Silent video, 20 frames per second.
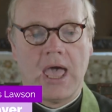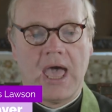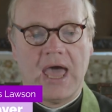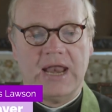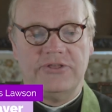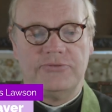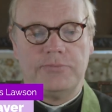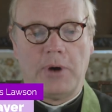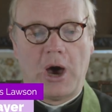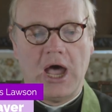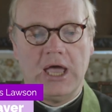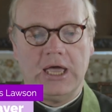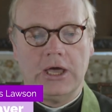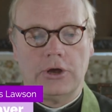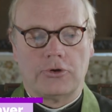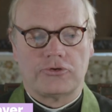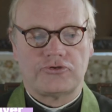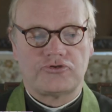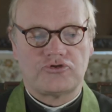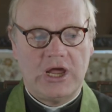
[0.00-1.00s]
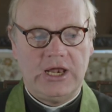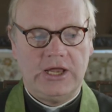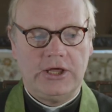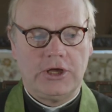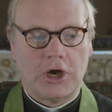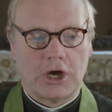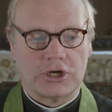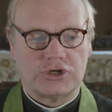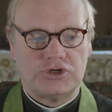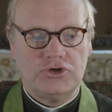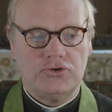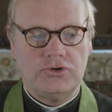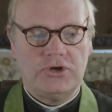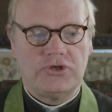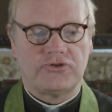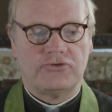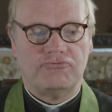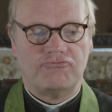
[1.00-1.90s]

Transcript: and it's by an Australian cartoonist